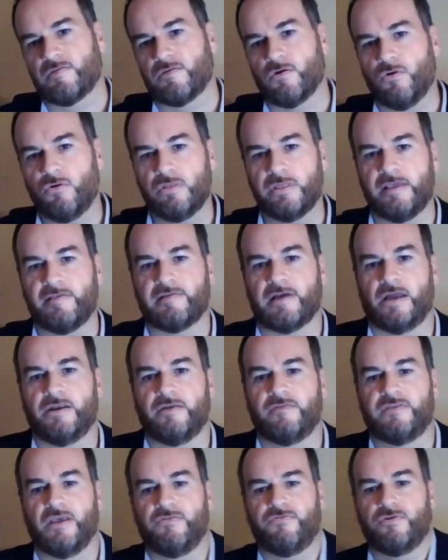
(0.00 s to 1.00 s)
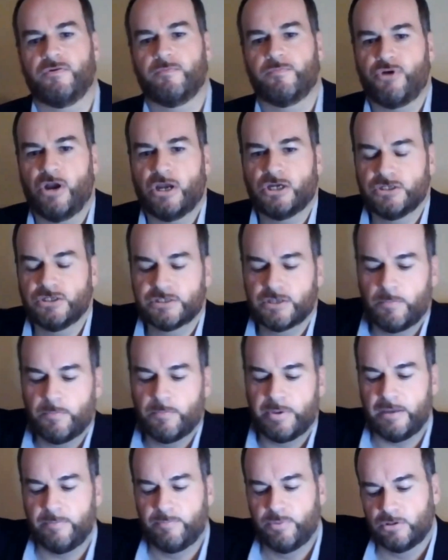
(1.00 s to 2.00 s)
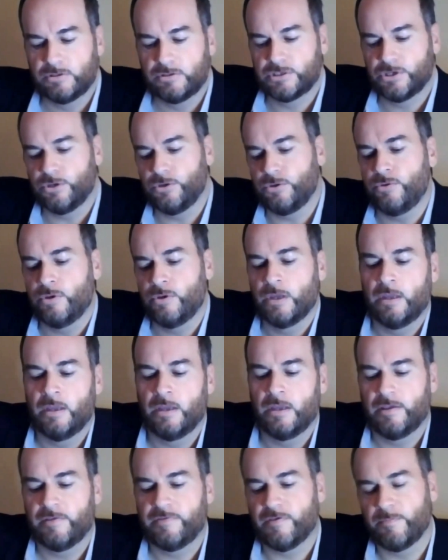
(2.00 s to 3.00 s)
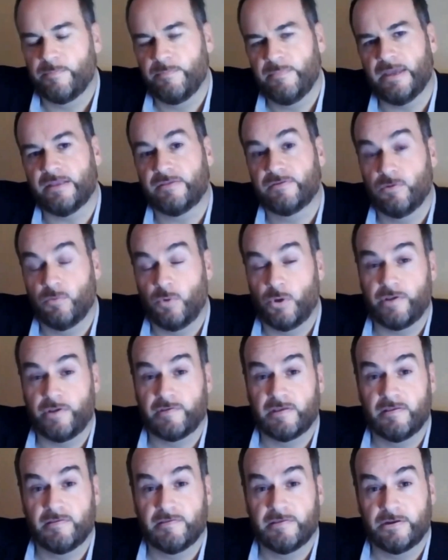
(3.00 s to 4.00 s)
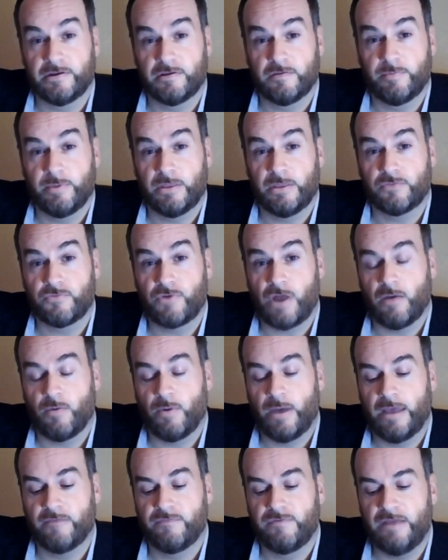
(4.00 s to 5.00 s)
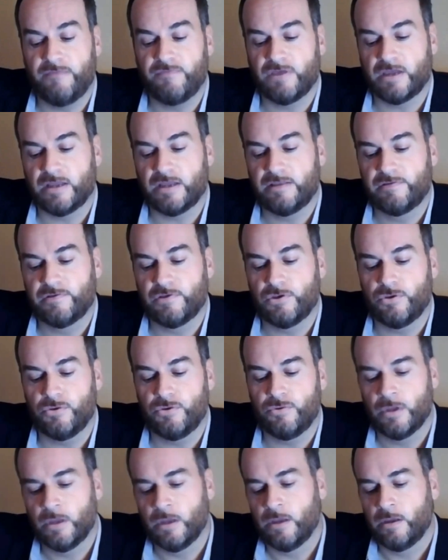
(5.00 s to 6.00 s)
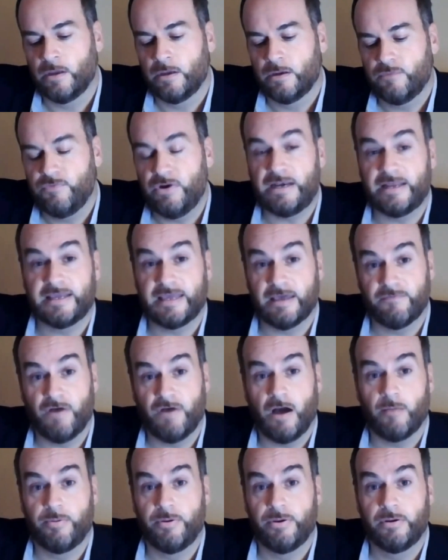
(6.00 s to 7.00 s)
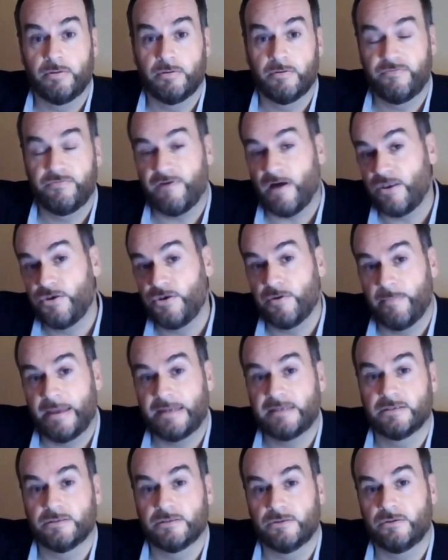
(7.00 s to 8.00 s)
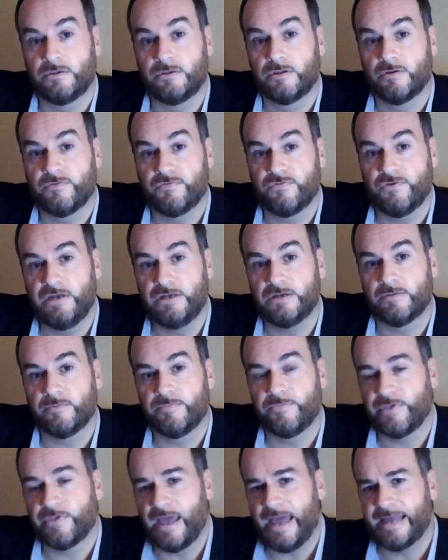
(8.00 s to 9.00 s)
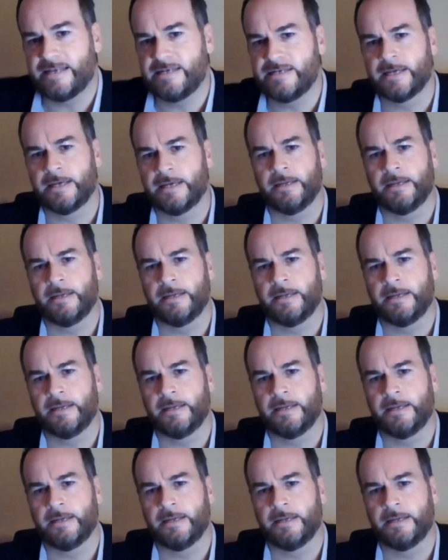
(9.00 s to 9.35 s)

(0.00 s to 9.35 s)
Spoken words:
all these kind of different pressures on people to submit to what is considered to be the right way of living and to really give up fundamental freedoms. And